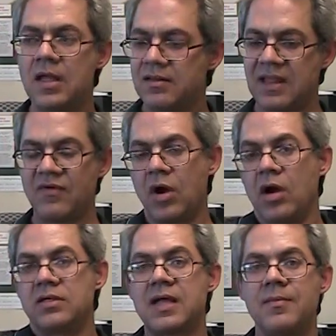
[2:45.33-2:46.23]
They have a
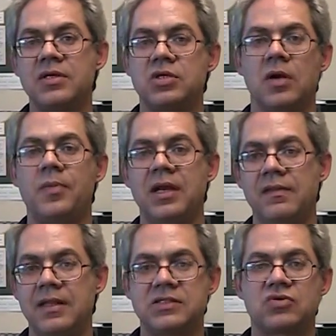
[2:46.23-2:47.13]
hard time interpreting
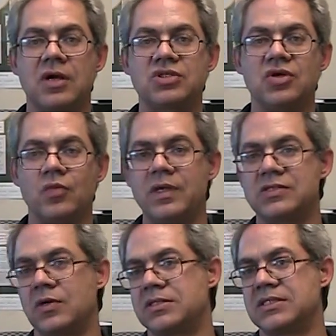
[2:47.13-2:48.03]
the instructional
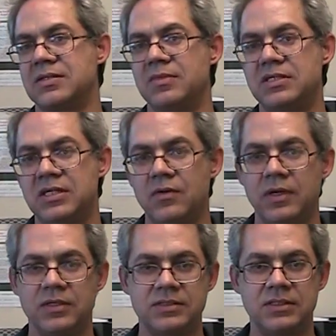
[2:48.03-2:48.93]
resources and
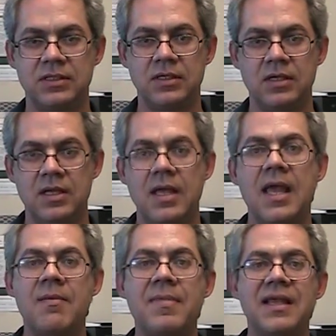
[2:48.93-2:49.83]
materials.
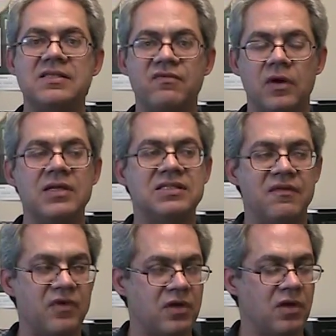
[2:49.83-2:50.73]
It makes it very
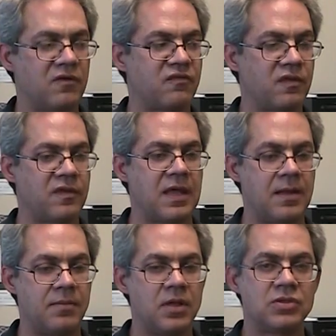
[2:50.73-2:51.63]
difficult for
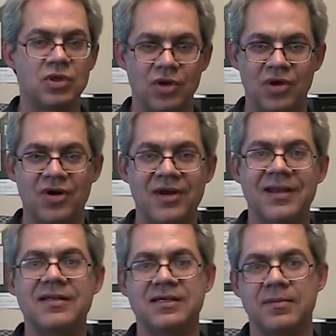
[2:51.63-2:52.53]
them to learn and
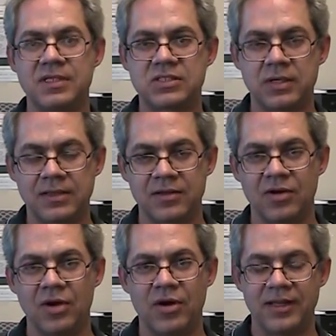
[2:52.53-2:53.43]
to demonstrate their
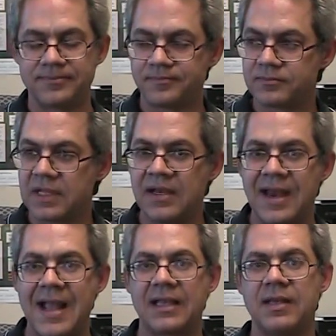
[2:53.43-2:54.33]
learning in an
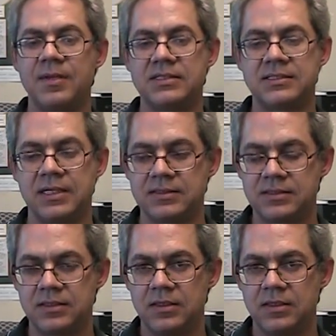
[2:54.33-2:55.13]
academic sense.